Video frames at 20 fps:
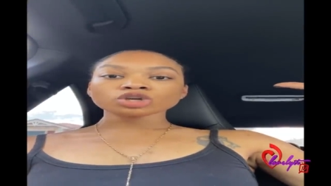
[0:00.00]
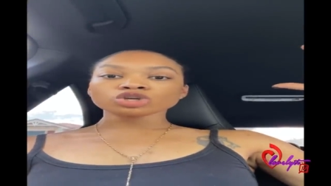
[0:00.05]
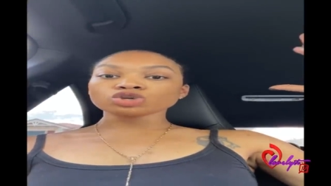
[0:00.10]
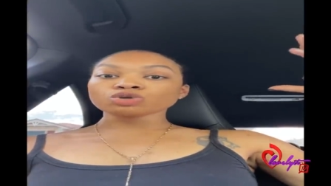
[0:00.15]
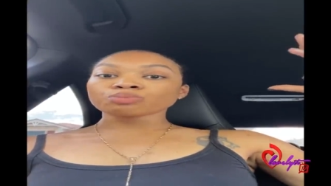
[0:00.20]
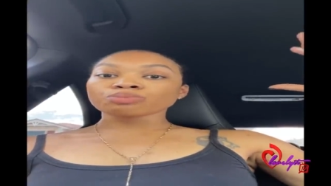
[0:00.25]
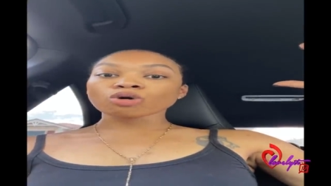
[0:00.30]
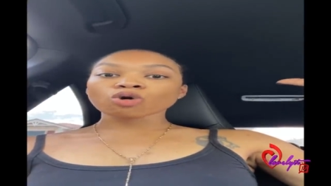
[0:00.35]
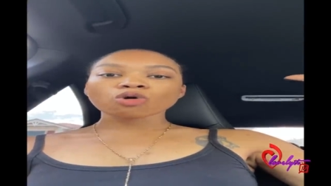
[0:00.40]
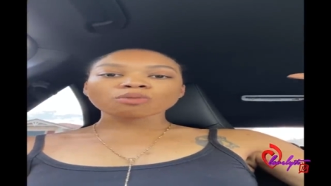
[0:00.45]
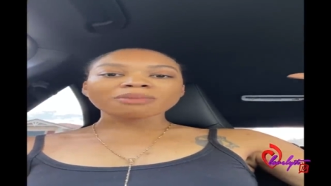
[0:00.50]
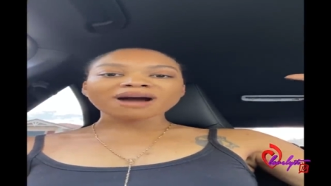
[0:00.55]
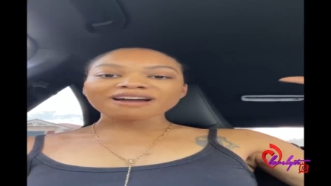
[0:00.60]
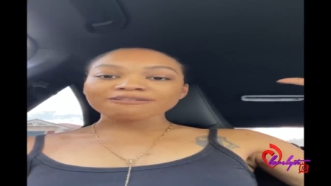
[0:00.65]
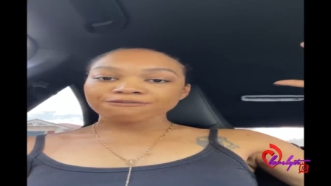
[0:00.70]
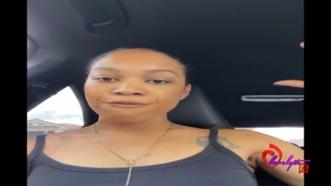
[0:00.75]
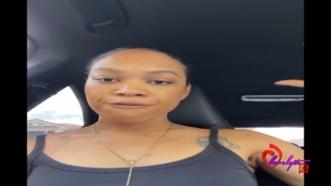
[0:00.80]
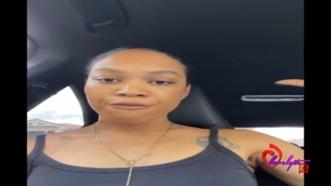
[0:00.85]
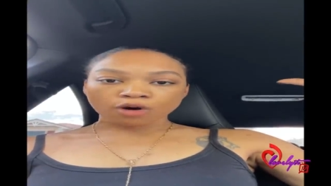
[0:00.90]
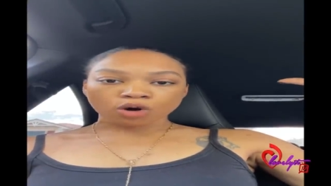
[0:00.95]
You broke
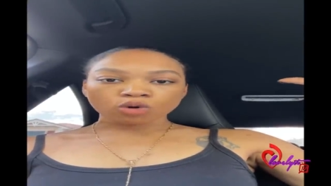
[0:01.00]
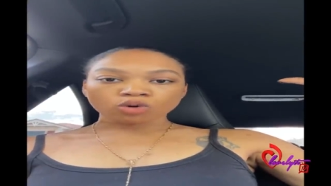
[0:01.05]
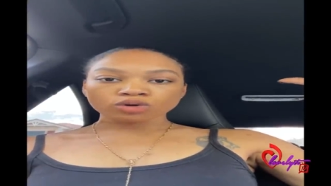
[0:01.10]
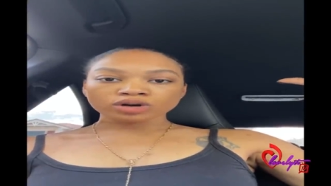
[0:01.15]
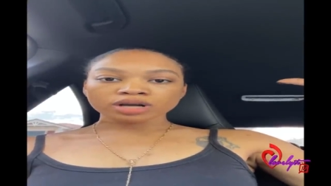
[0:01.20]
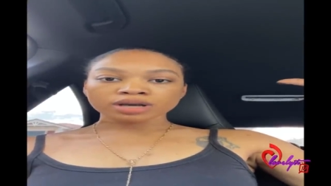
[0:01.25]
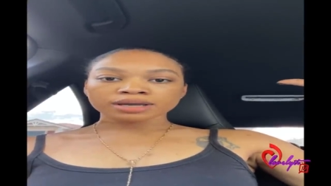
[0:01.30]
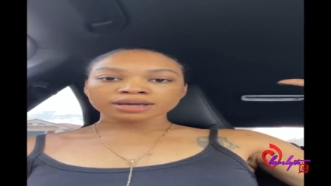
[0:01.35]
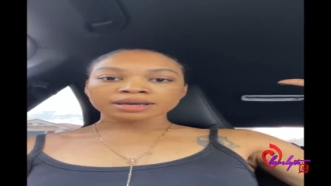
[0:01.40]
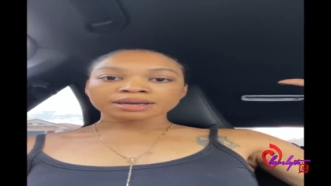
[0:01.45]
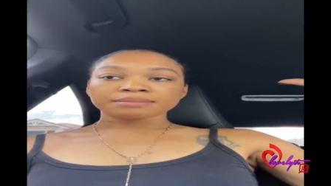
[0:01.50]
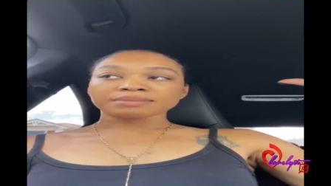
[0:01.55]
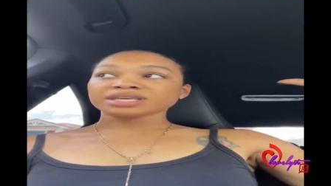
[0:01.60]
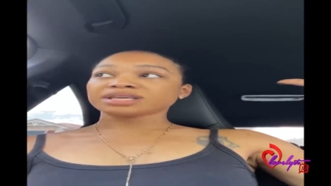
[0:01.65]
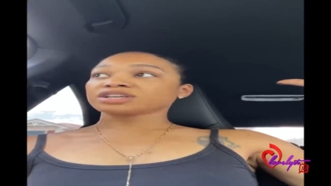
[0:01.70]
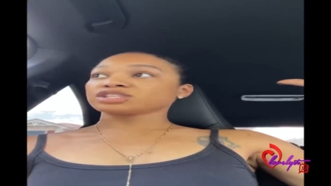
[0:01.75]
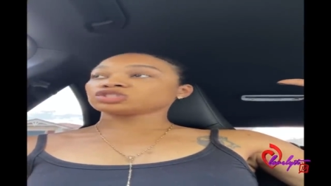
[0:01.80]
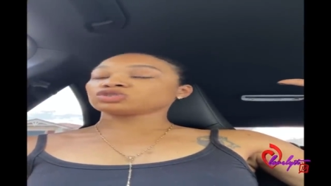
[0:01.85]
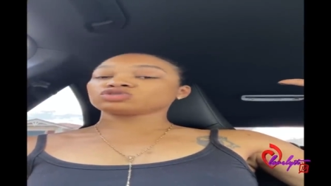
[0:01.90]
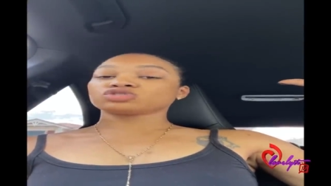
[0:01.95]
my phone
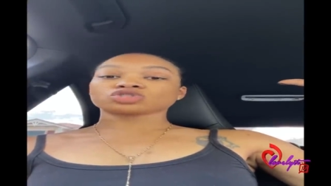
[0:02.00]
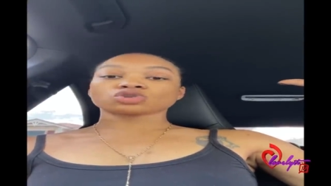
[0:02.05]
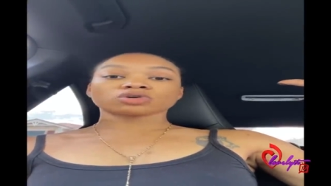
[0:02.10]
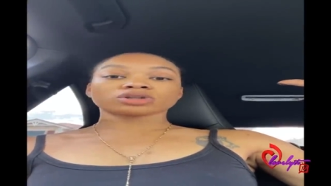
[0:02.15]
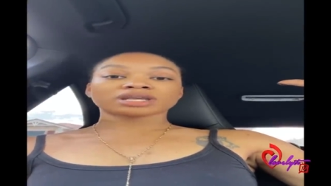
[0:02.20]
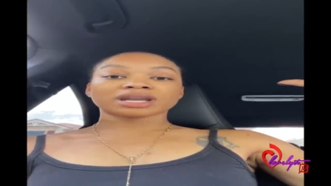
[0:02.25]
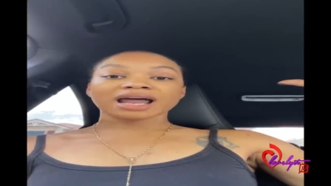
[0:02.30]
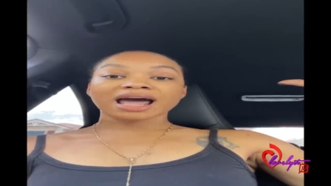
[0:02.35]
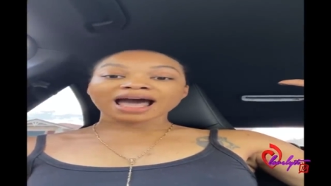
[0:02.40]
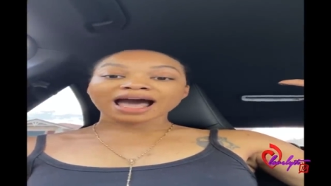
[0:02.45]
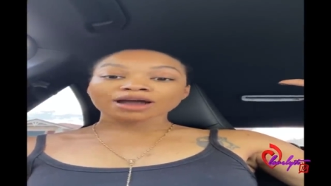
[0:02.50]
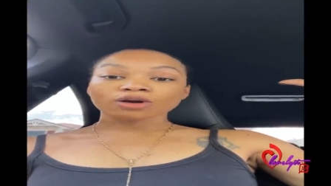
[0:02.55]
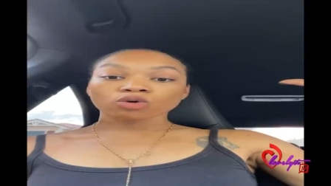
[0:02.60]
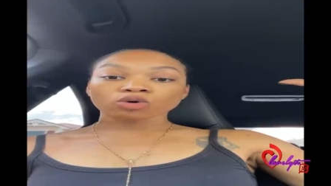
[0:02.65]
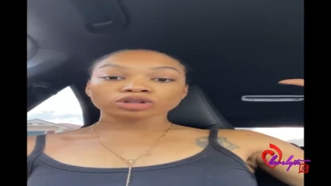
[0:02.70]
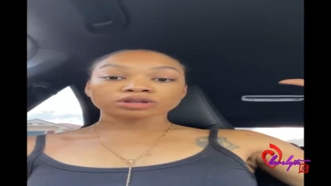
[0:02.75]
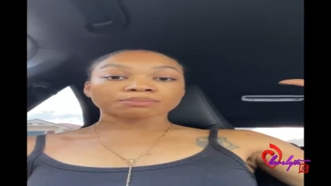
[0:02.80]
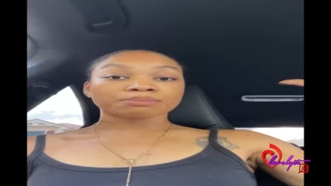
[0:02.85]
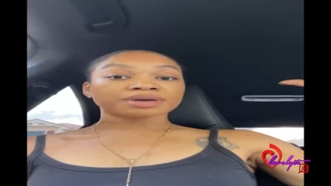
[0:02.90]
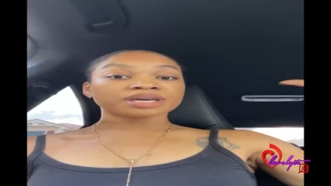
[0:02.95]
because you saw that I had
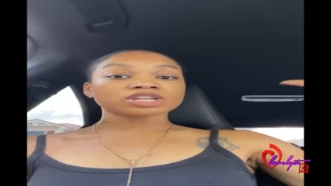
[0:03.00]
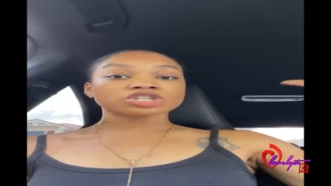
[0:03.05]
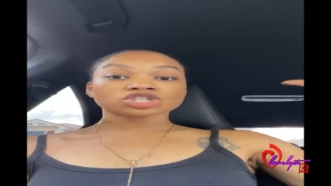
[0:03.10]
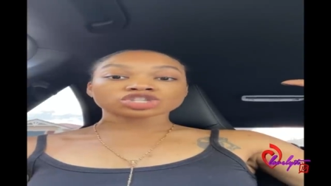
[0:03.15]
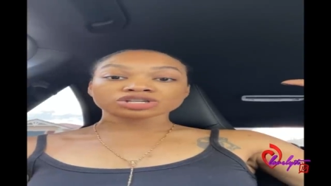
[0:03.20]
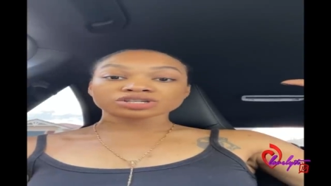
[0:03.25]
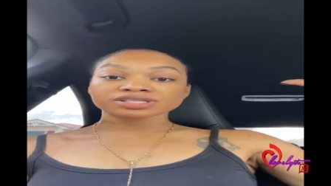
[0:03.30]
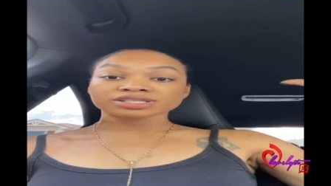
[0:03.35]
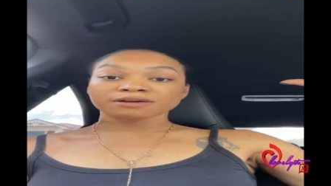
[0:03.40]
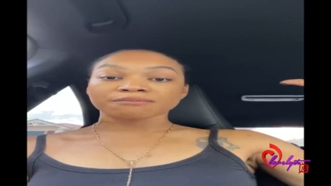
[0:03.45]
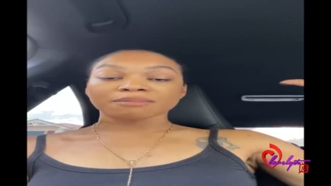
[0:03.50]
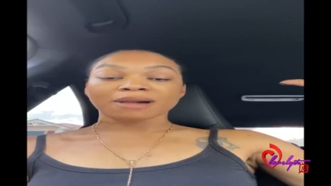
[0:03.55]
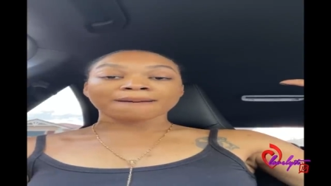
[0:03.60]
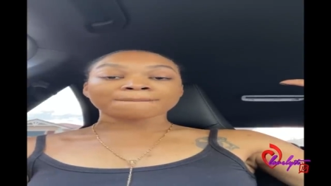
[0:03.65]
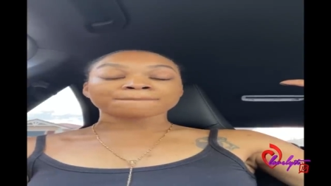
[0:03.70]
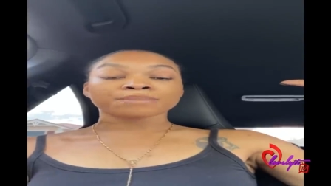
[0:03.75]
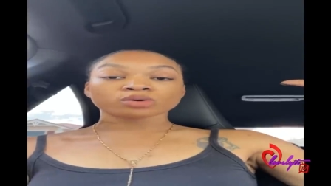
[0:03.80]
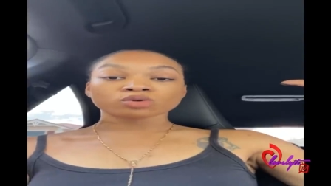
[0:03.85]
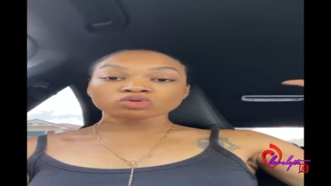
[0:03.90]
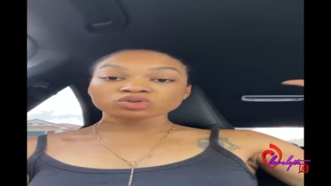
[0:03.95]
all the pictures of
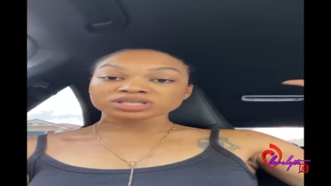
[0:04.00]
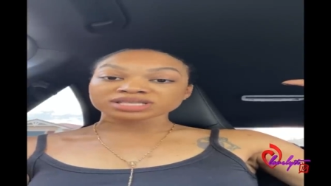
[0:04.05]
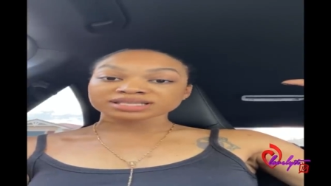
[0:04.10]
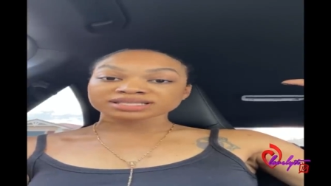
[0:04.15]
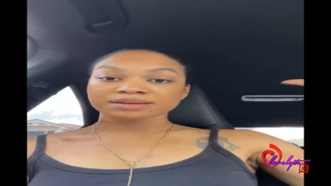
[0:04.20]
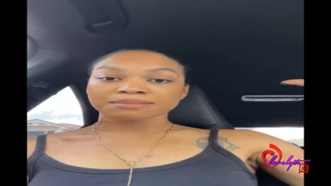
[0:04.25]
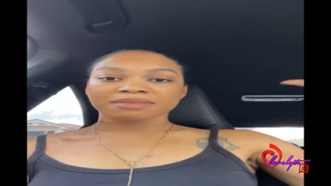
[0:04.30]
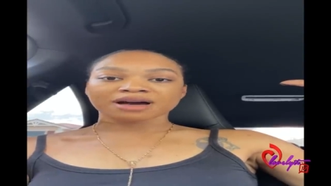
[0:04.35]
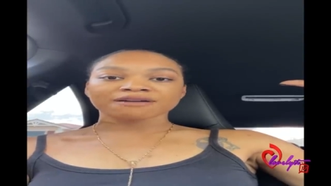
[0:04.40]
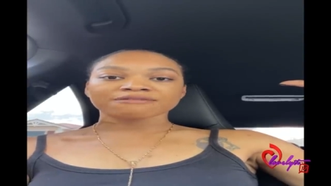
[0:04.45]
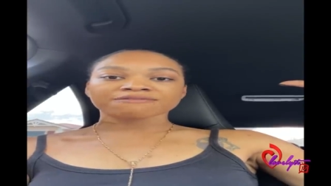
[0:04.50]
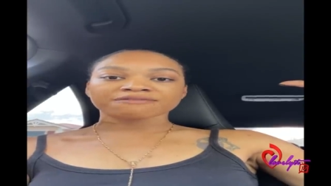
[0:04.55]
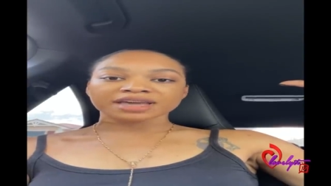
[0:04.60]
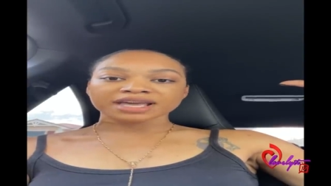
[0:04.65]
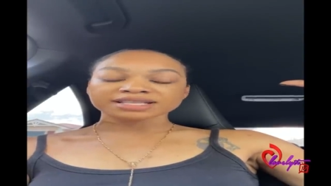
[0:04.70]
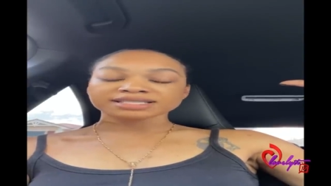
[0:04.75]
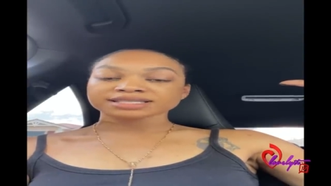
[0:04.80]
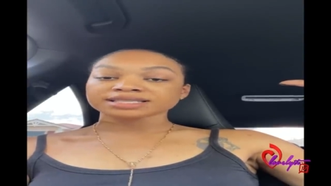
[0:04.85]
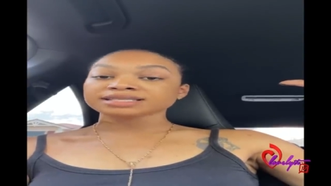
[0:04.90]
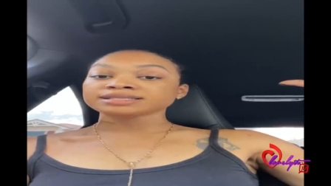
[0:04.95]
my bruises and my
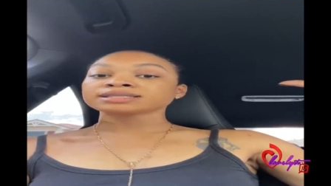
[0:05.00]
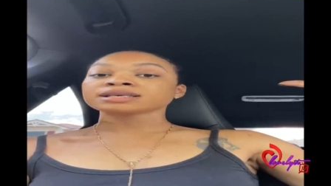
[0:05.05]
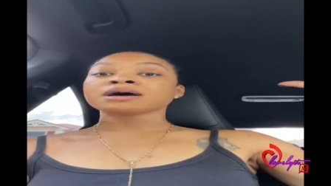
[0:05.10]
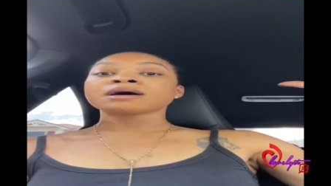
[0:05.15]
face.